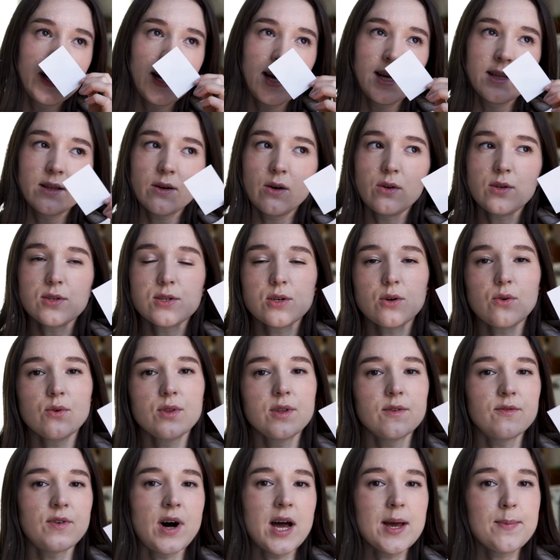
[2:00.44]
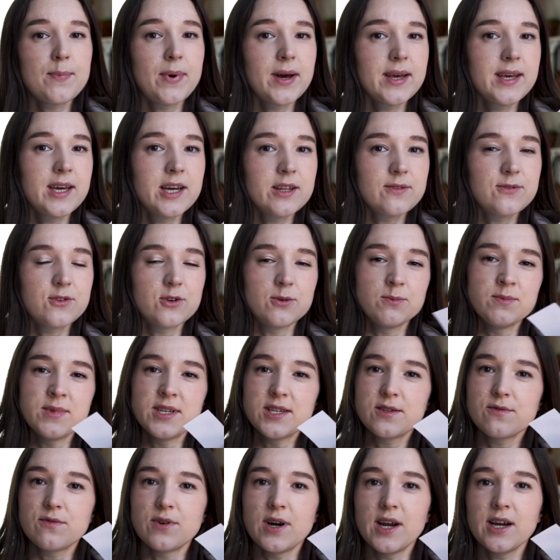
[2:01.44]
And also the vibe I get from
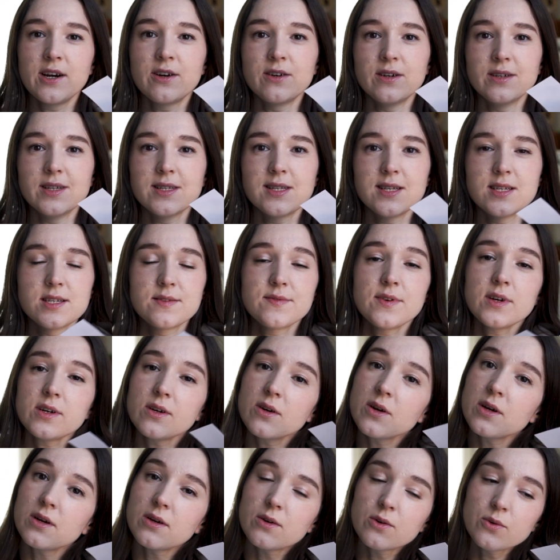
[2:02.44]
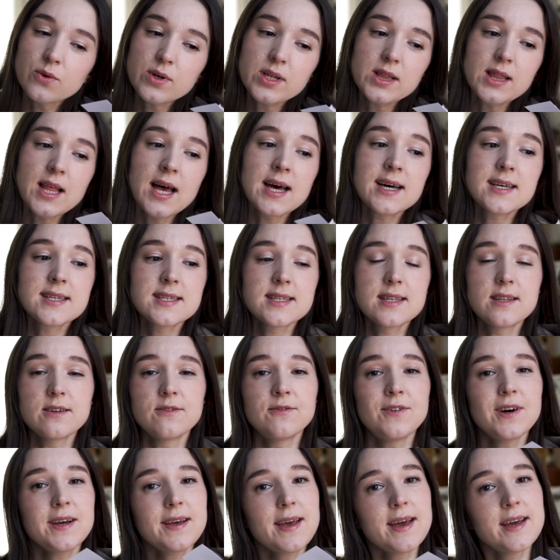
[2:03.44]
this fragrance is very relaxed,
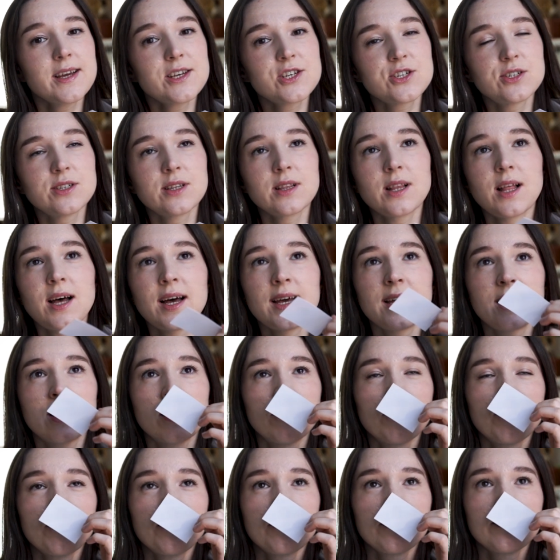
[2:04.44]
vacation-like,